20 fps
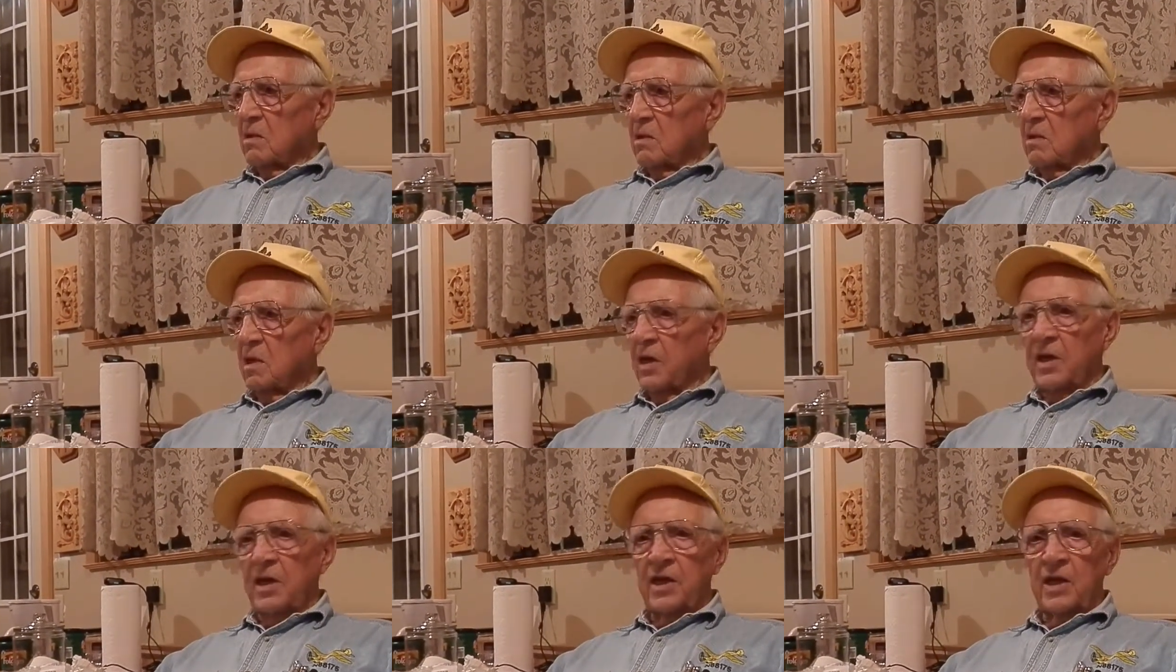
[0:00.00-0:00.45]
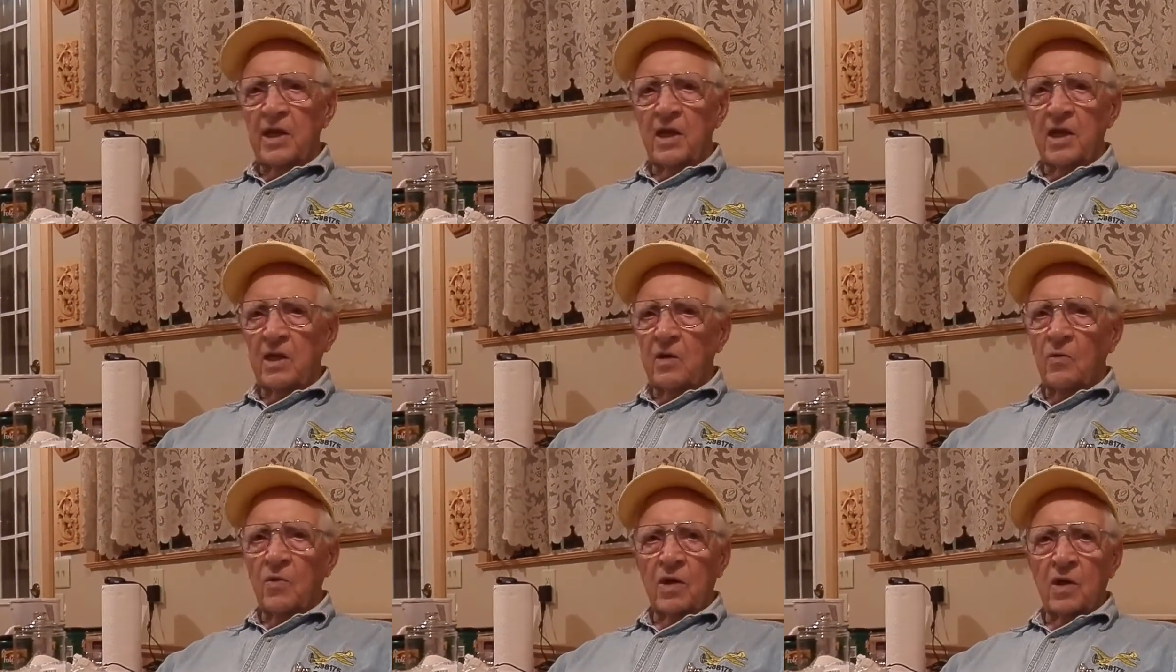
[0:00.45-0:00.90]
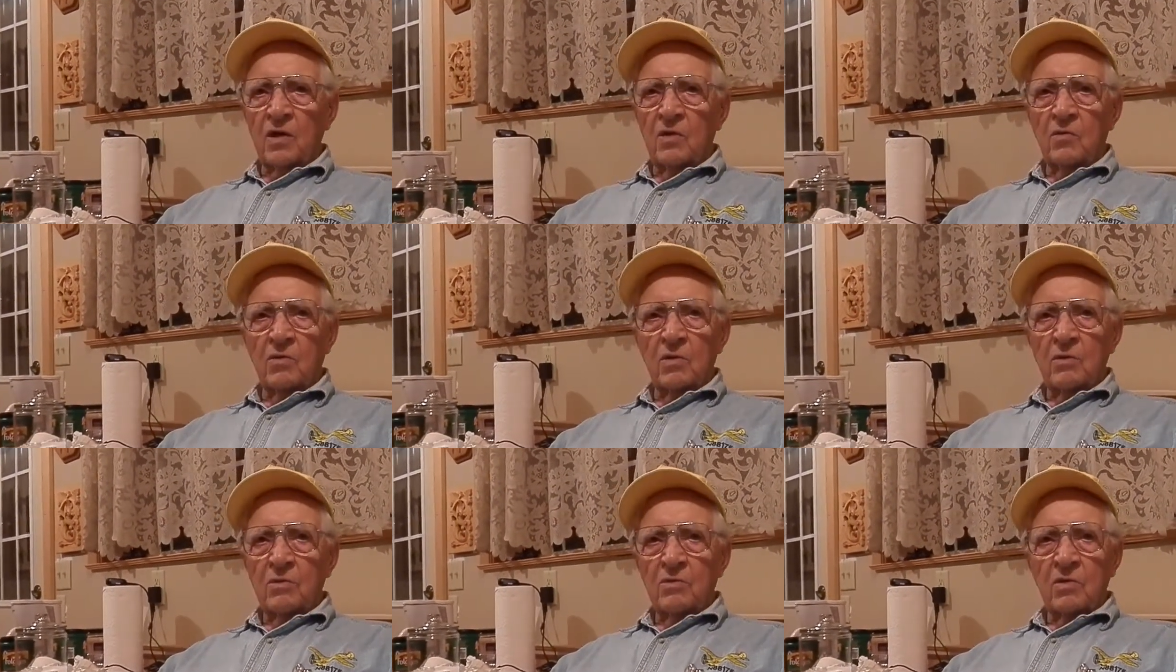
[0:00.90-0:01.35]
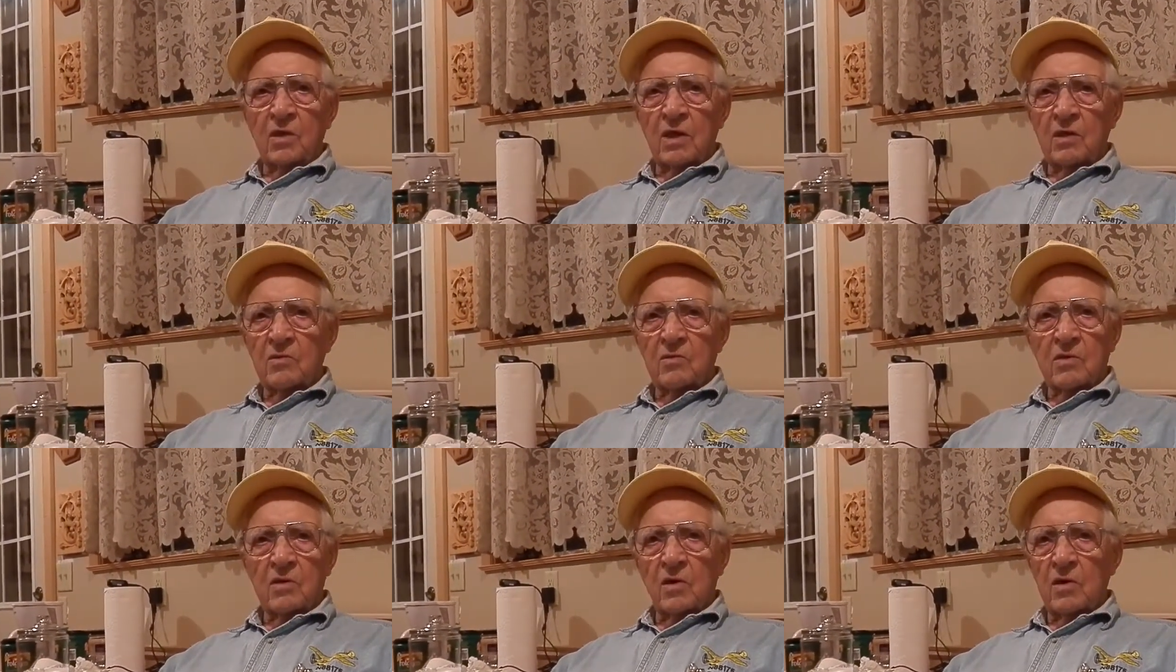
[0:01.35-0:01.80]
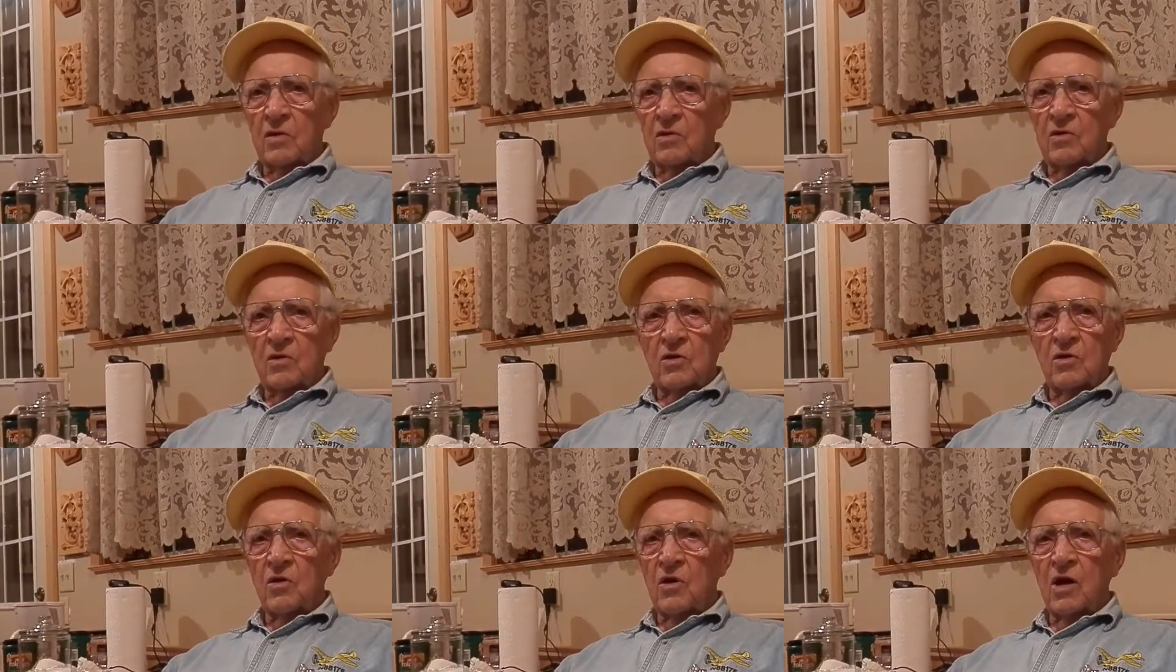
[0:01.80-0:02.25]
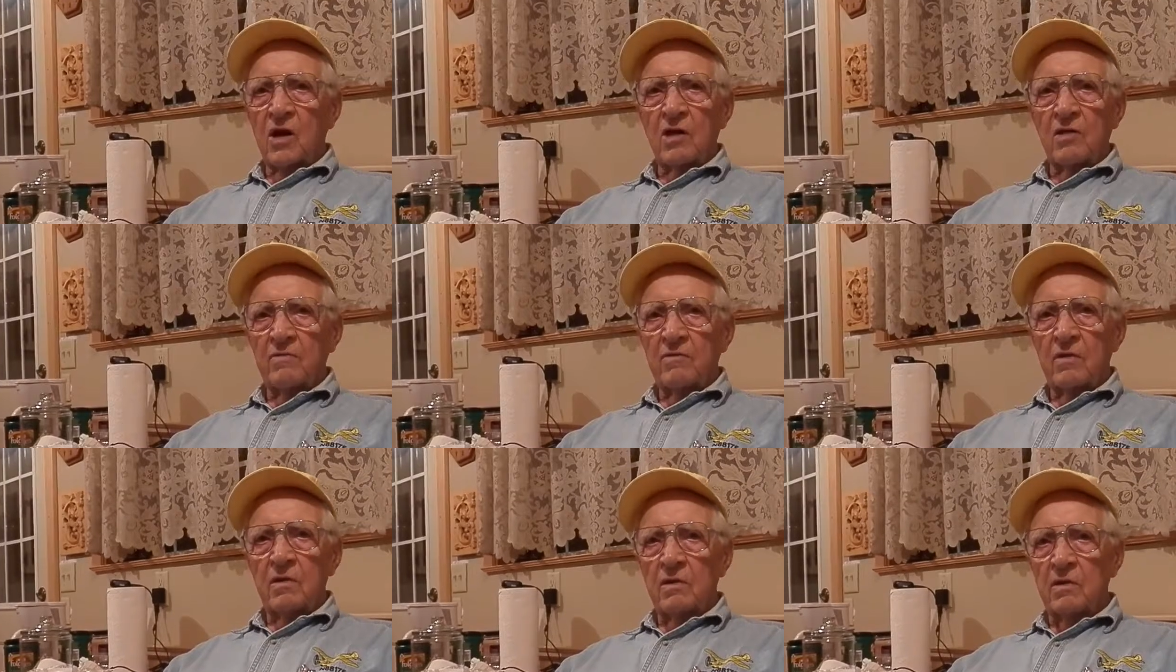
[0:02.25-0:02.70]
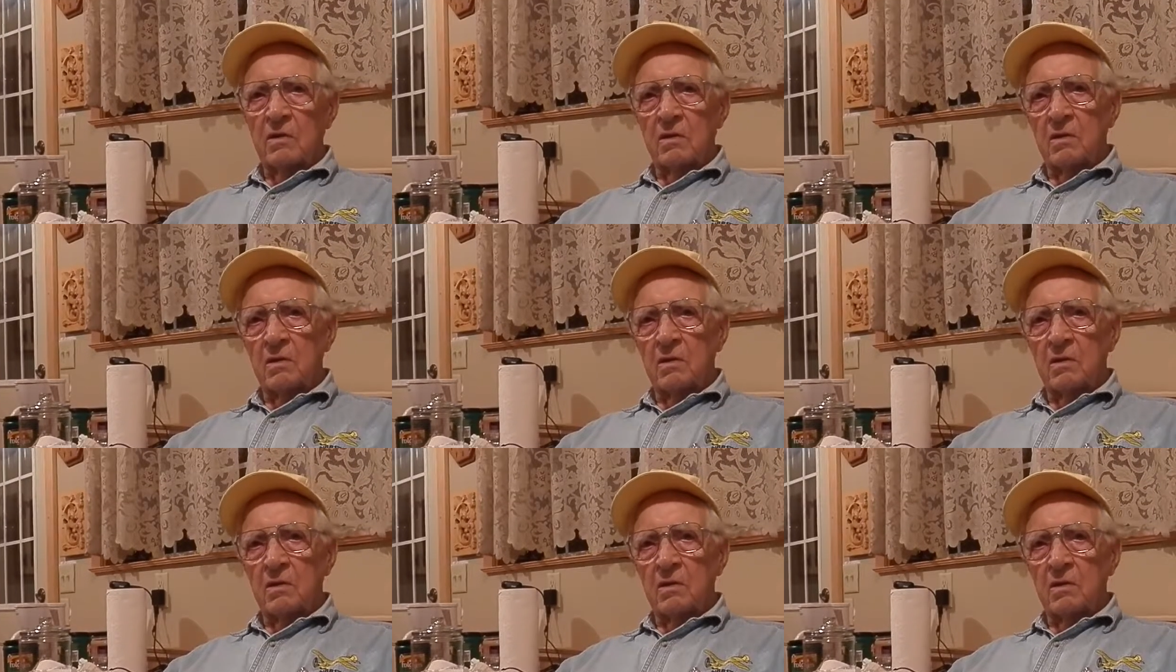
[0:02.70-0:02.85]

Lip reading: idea when I would get started to drive it.